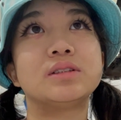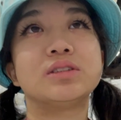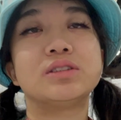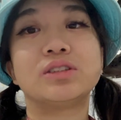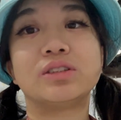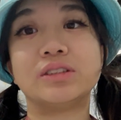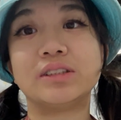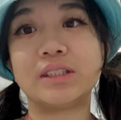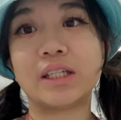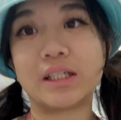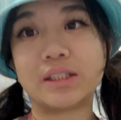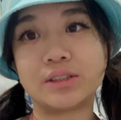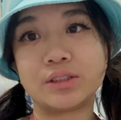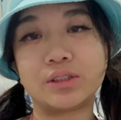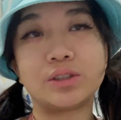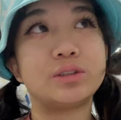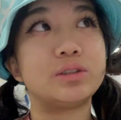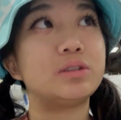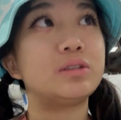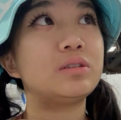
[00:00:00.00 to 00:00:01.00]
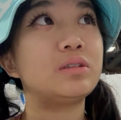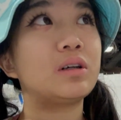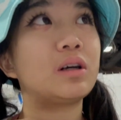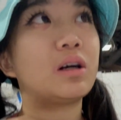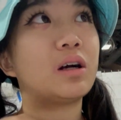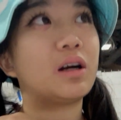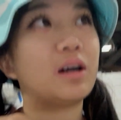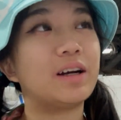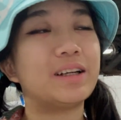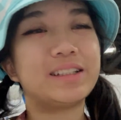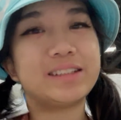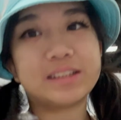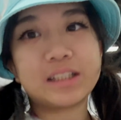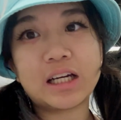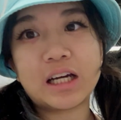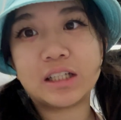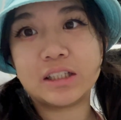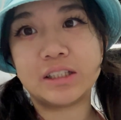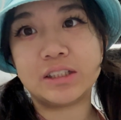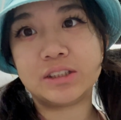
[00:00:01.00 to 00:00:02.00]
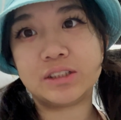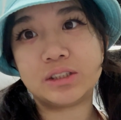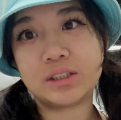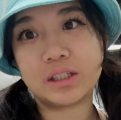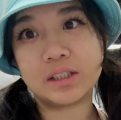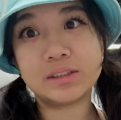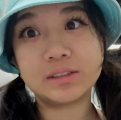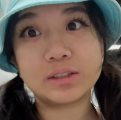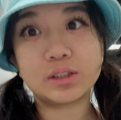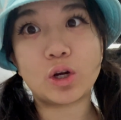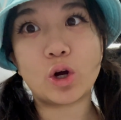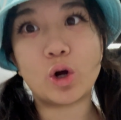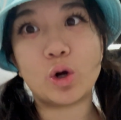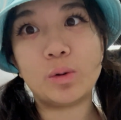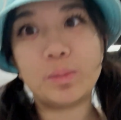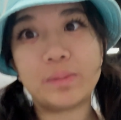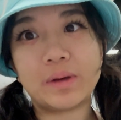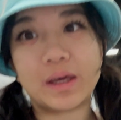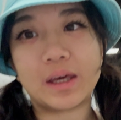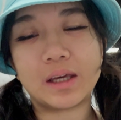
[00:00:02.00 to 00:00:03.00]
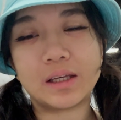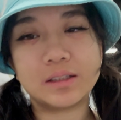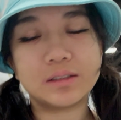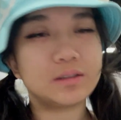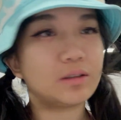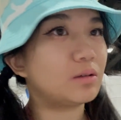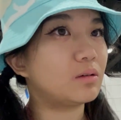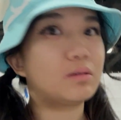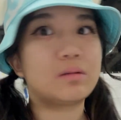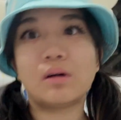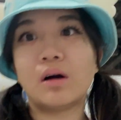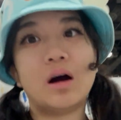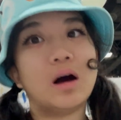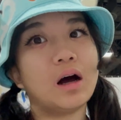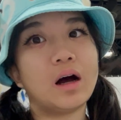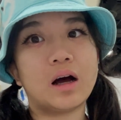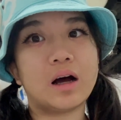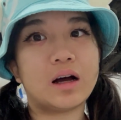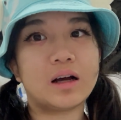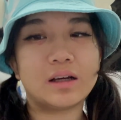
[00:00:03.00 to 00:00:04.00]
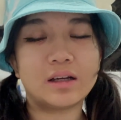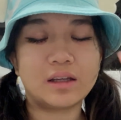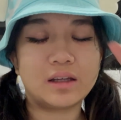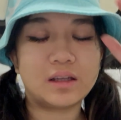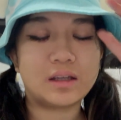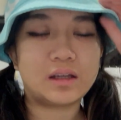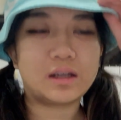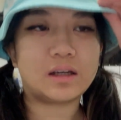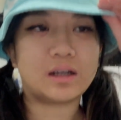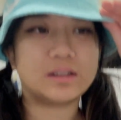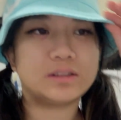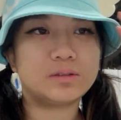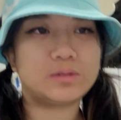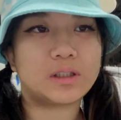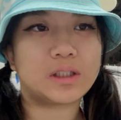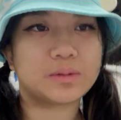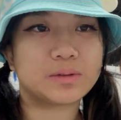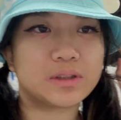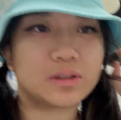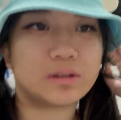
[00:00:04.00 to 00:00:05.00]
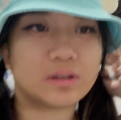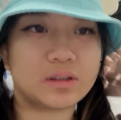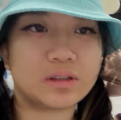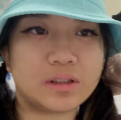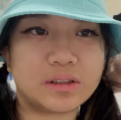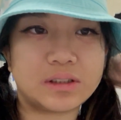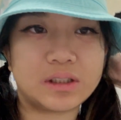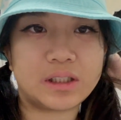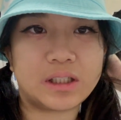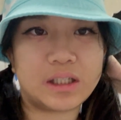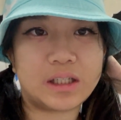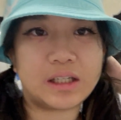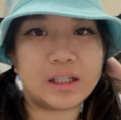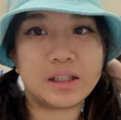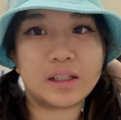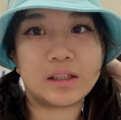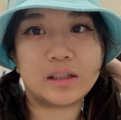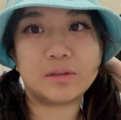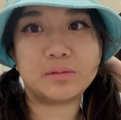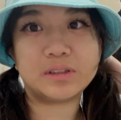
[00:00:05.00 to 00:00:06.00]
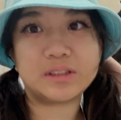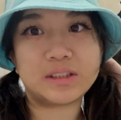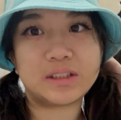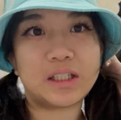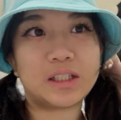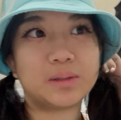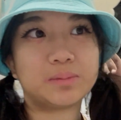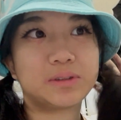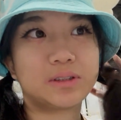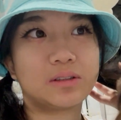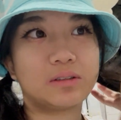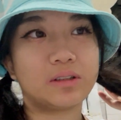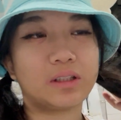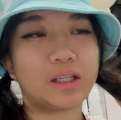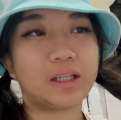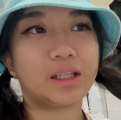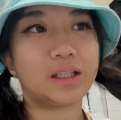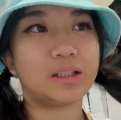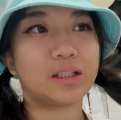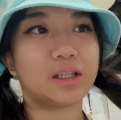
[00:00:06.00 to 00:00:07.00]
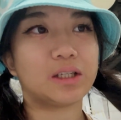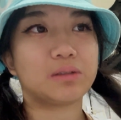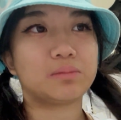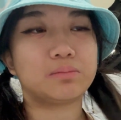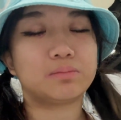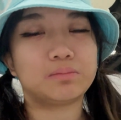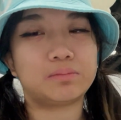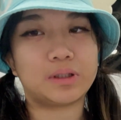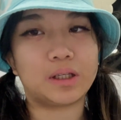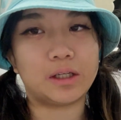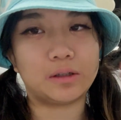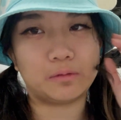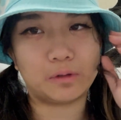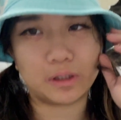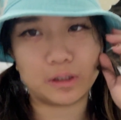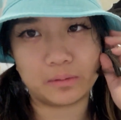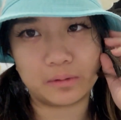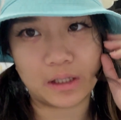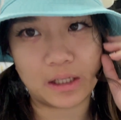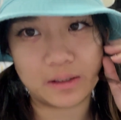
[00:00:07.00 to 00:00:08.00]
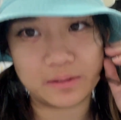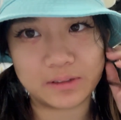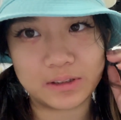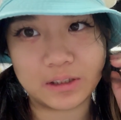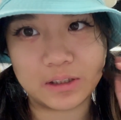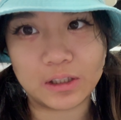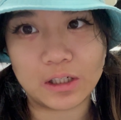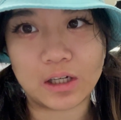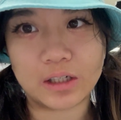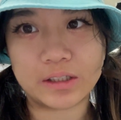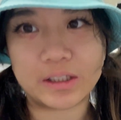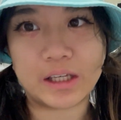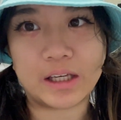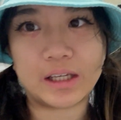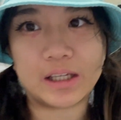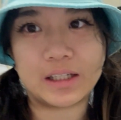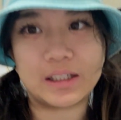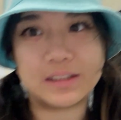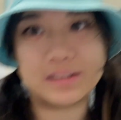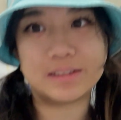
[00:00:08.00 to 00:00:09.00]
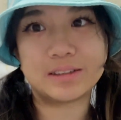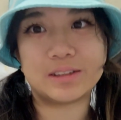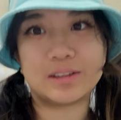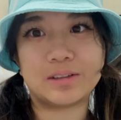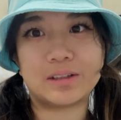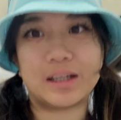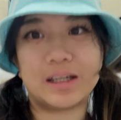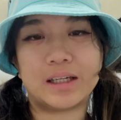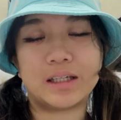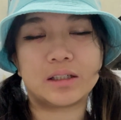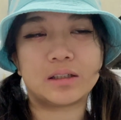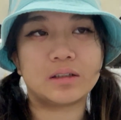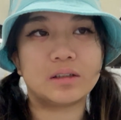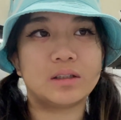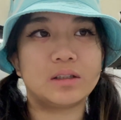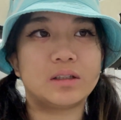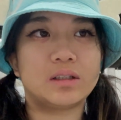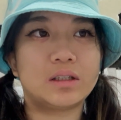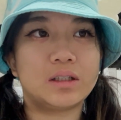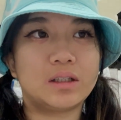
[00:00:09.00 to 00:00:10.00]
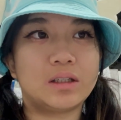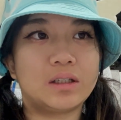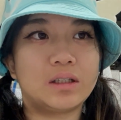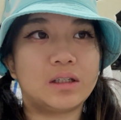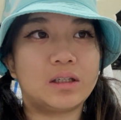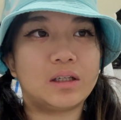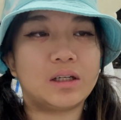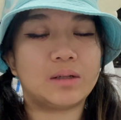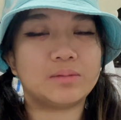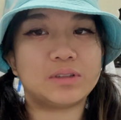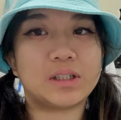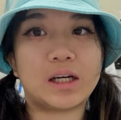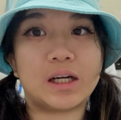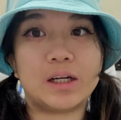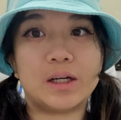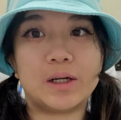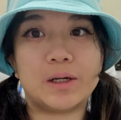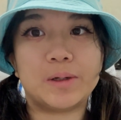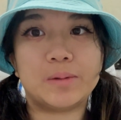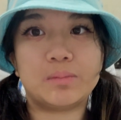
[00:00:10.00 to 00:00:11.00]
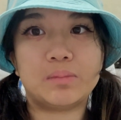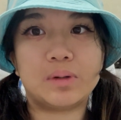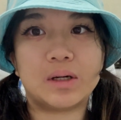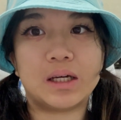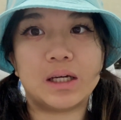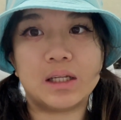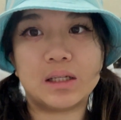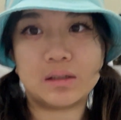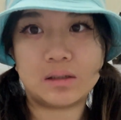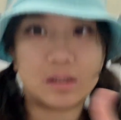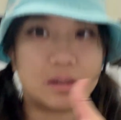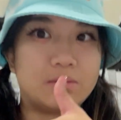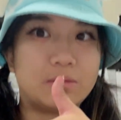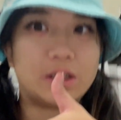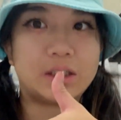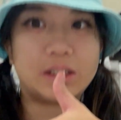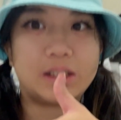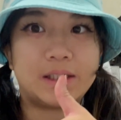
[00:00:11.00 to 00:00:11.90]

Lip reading: So it's day 2. Artist Alley just opened. Ugh, I had to wake up so early today, and then we stayed up so late, like playing rhythm games in the arcade. So like, I'm tired, but I'm ready.